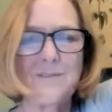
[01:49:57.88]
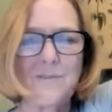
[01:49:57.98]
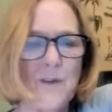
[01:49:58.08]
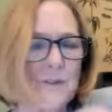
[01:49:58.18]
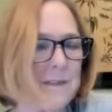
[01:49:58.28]
it
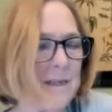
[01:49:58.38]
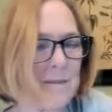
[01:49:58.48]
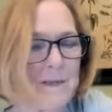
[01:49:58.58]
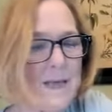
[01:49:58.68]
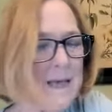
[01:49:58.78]
falls
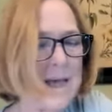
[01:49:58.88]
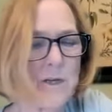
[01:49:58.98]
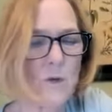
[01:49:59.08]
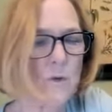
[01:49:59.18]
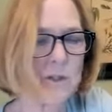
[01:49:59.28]
down. And
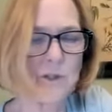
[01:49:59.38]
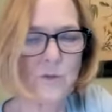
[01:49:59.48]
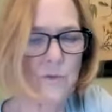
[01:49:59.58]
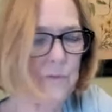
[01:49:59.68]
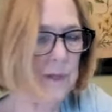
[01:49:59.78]
no, it's
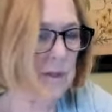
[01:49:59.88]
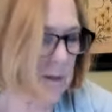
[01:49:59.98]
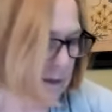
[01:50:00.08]
too thick. You